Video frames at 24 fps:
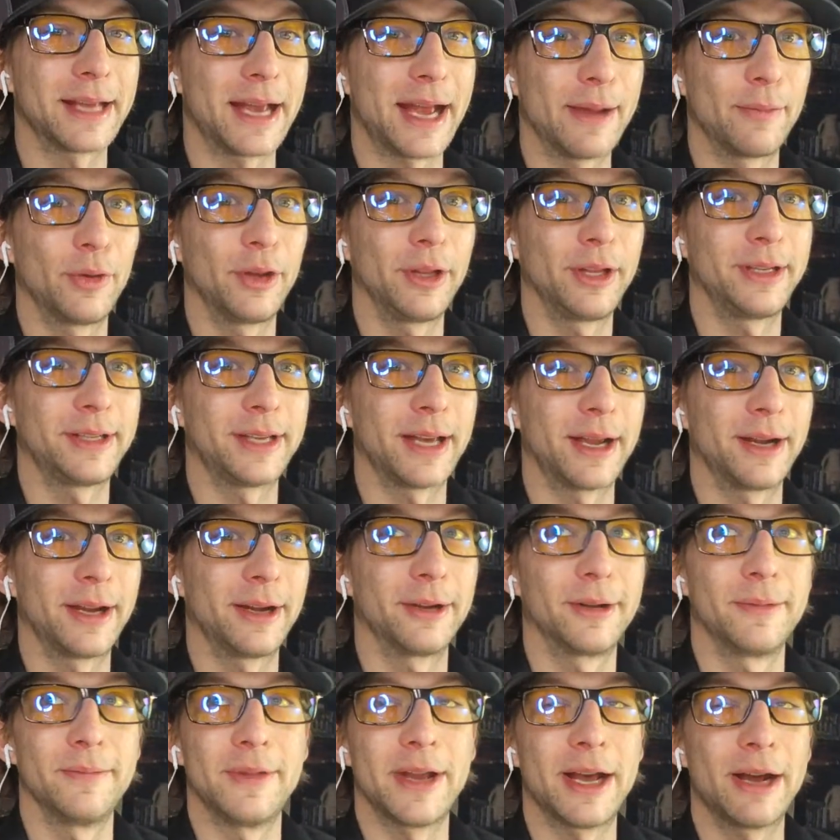I'm really
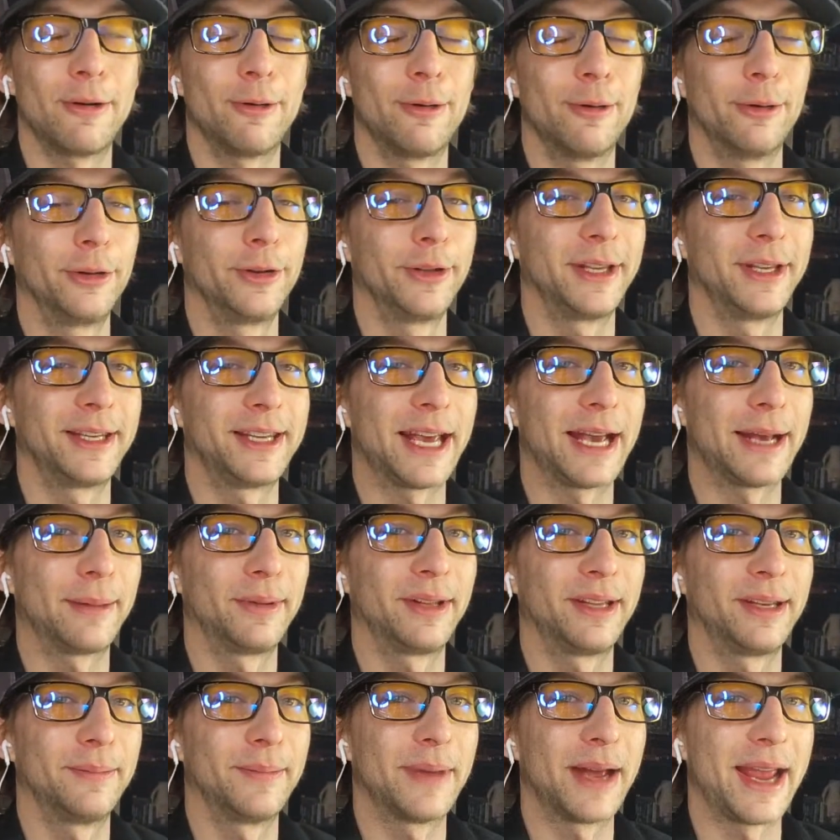tired, now holding the
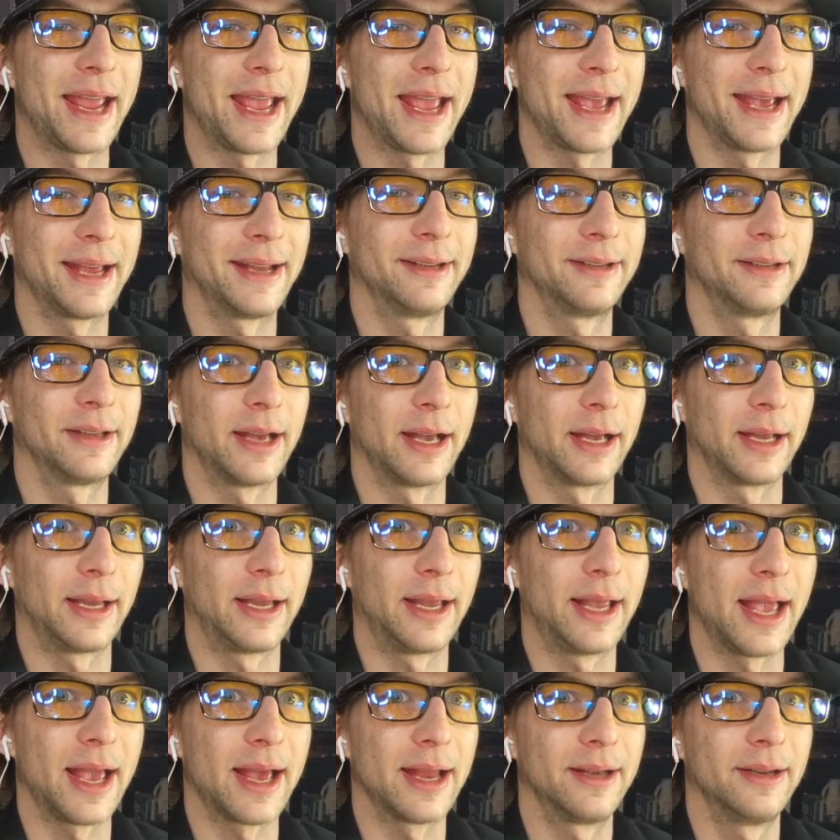tablet in my hand
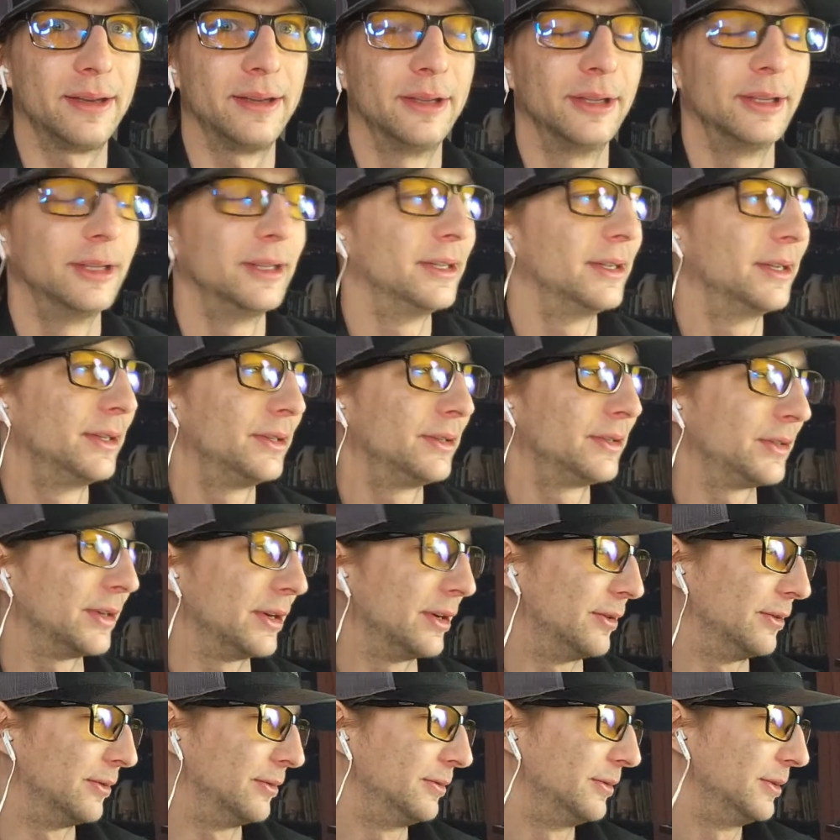again.
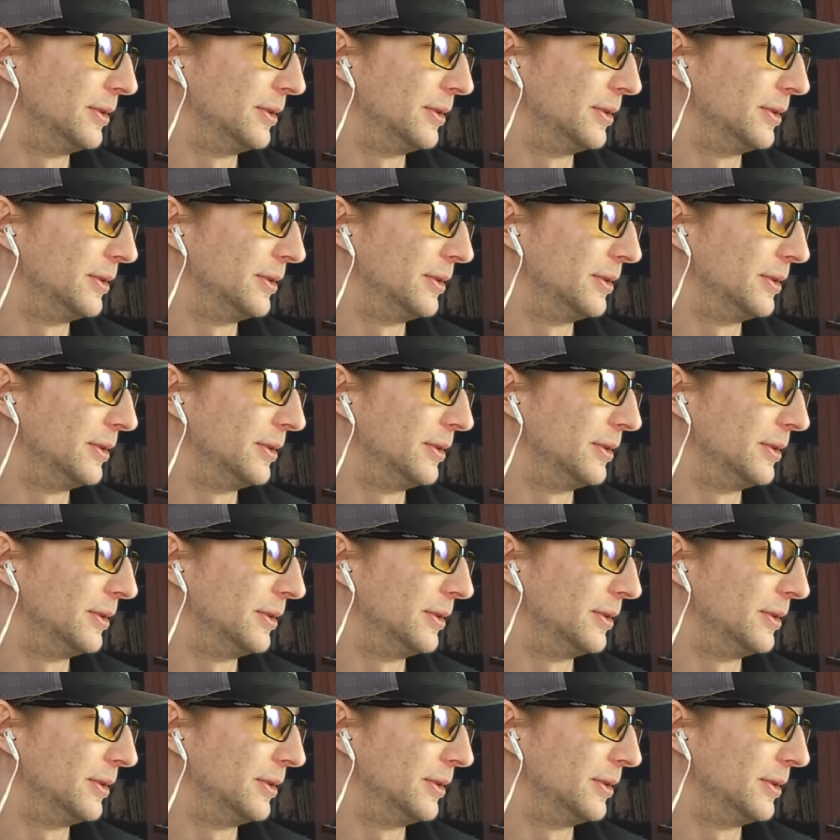So,